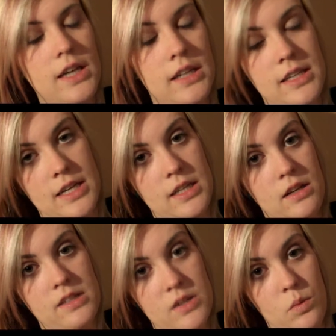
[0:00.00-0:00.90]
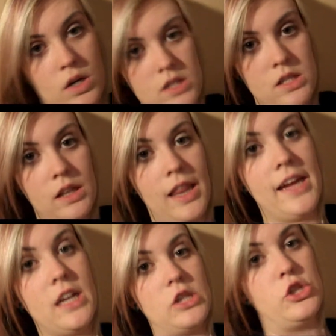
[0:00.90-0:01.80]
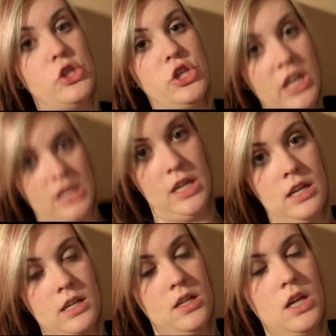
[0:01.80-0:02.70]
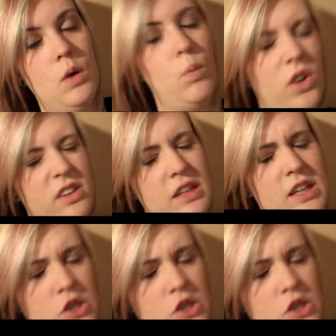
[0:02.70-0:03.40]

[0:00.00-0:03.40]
get it cuz it works like a G. Works like a